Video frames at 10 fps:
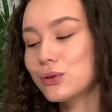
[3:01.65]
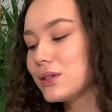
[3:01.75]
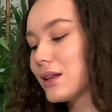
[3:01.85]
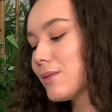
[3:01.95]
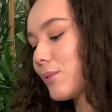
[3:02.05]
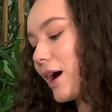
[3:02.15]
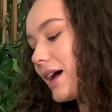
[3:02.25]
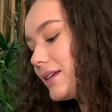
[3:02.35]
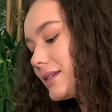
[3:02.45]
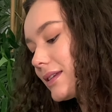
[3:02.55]
to the
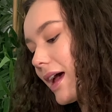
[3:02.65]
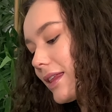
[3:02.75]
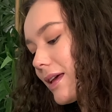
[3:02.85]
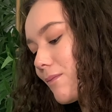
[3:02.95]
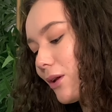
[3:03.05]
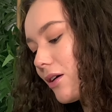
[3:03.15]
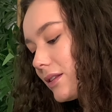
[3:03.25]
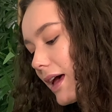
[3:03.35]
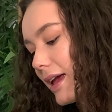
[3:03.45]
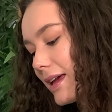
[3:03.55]
press and then plug
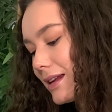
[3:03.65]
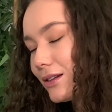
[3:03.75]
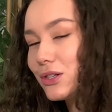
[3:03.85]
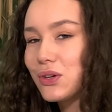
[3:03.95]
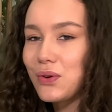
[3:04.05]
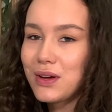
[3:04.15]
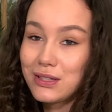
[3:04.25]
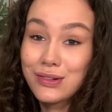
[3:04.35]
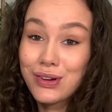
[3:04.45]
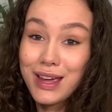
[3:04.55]
that into a
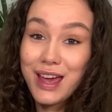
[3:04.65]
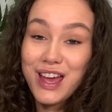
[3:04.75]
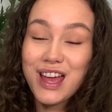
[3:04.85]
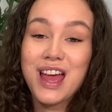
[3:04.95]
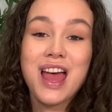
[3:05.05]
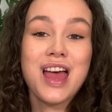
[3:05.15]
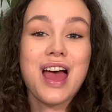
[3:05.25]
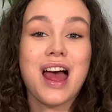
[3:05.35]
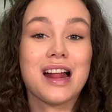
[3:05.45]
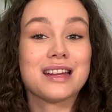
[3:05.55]
socket.
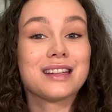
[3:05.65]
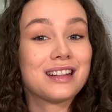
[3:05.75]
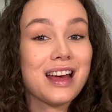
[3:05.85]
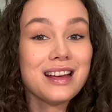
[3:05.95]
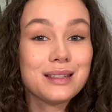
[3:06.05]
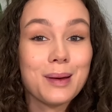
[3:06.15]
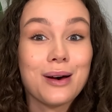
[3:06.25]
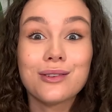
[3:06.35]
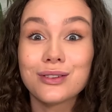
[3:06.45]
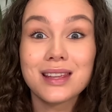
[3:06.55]
And that is
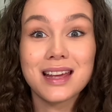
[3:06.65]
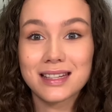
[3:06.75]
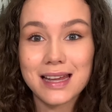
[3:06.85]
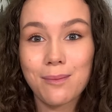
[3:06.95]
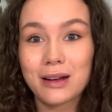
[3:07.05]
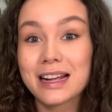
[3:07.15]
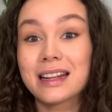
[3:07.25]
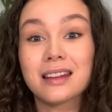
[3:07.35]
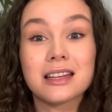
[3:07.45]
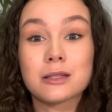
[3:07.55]
about all the assembling
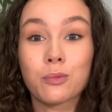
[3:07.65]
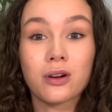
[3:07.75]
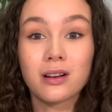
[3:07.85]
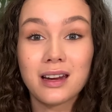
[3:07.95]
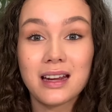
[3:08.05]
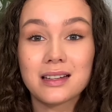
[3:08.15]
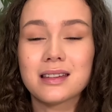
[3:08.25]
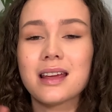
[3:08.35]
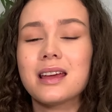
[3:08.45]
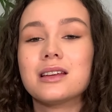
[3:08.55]
that this product needs.
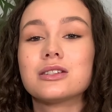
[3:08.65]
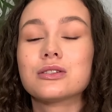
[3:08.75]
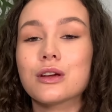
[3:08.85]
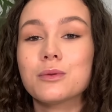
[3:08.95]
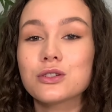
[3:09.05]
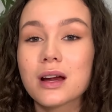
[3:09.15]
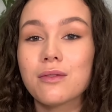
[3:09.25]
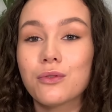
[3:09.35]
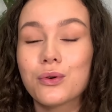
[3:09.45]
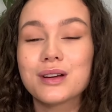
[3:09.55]
It is super
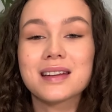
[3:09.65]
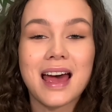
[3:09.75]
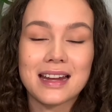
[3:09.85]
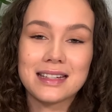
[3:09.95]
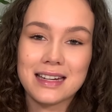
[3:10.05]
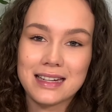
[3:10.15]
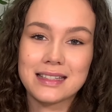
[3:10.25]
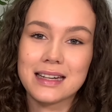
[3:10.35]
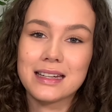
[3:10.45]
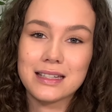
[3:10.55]
straightforward and
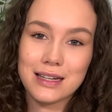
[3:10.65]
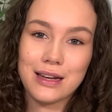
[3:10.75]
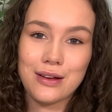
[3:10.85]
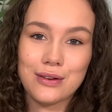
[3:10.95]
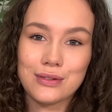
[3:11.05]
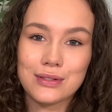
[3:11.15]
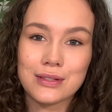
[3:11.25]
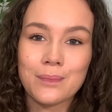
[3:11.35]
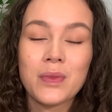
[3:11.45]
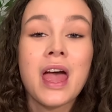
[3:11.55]
easy to use.
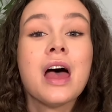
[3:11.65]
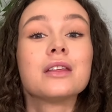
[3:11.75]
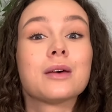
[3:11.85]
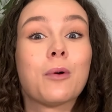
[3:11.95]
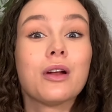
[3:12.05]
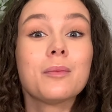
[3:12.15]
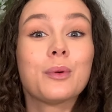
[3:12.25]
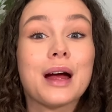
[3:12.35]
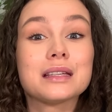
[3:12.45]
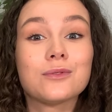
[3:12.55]
The pollen
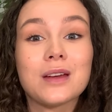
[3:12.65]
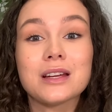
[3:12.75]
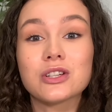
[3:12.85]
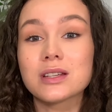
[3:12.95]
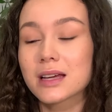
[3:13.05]
press features